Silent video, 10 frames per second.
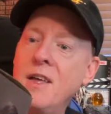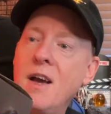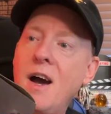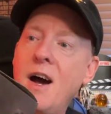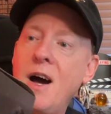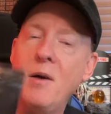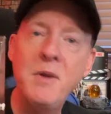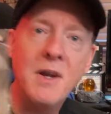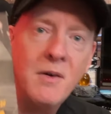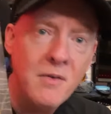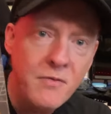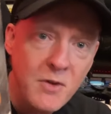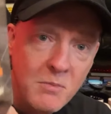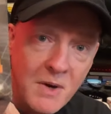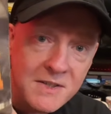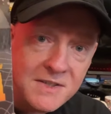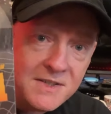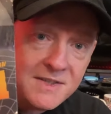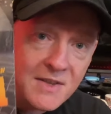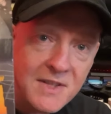You know, a few
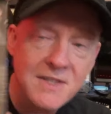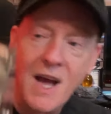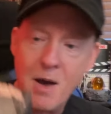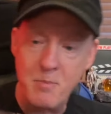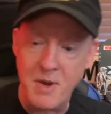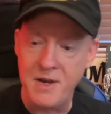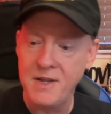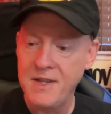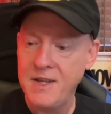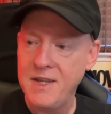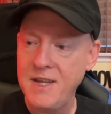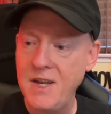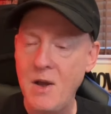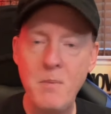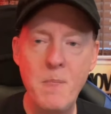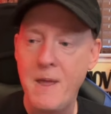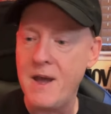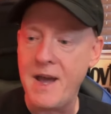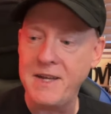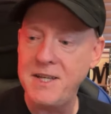munches at the top. But, you know,
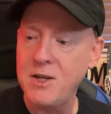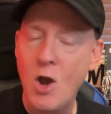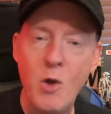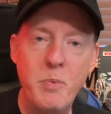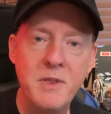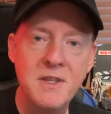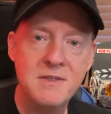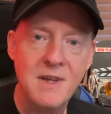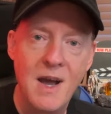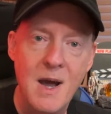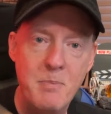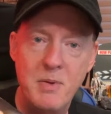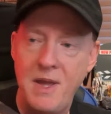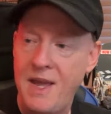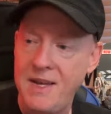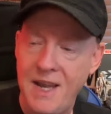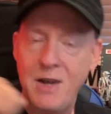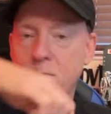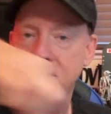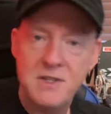I did open this up, and
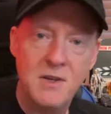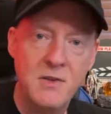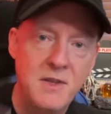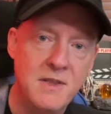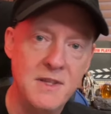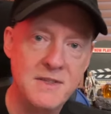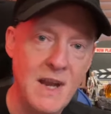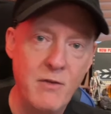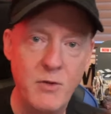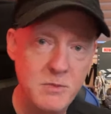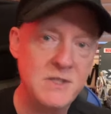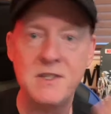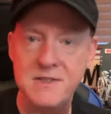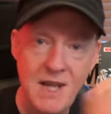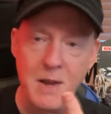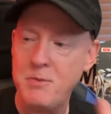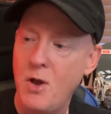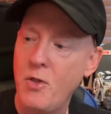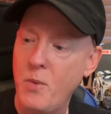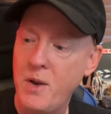it was still, the styrofoam was still taped
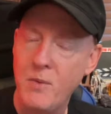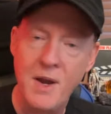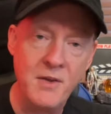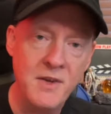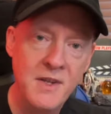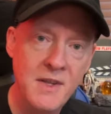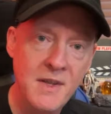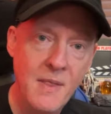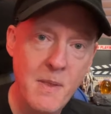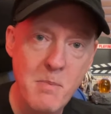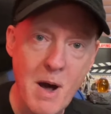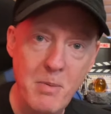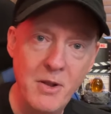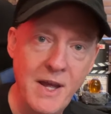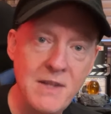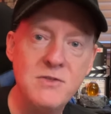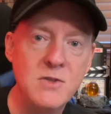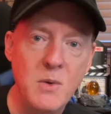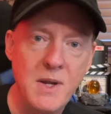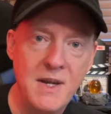all the way around the bobblehead.
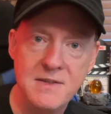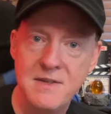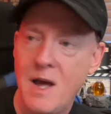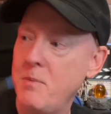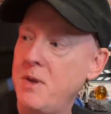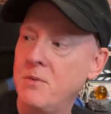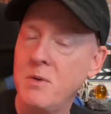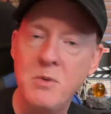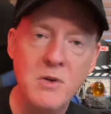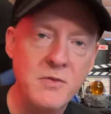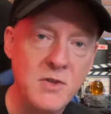So it has not been removed.